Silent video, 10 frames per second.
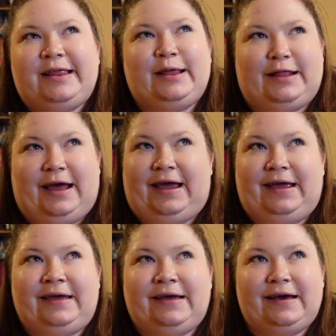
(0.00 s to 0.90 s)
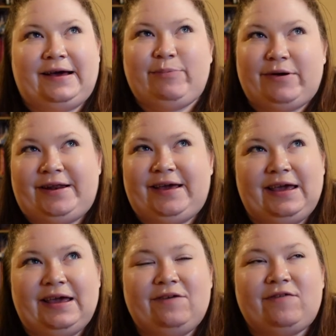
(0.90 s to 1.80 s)
that they are pretty
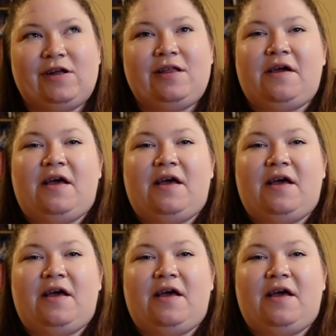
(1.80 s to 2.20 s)
evil.